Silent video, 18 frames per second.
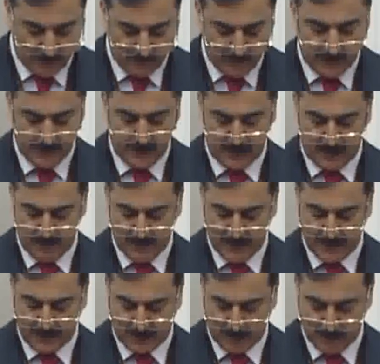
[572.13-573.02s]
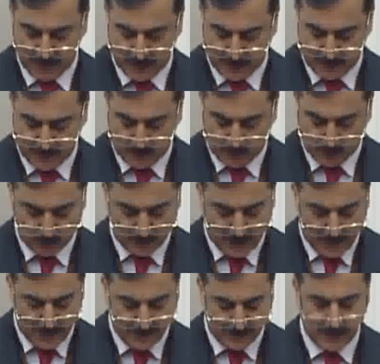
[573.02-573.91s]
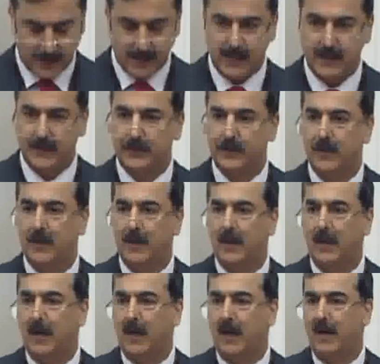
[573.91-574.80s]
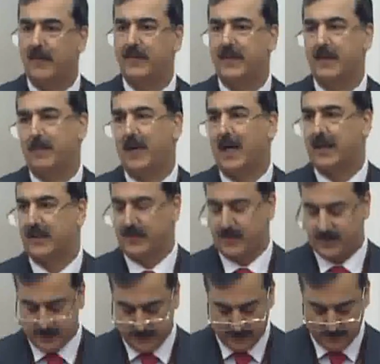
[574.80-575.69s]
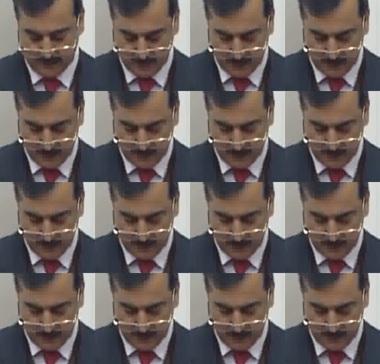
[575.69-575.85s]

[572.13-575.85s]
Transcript: We remain committed to the ideals of democracy,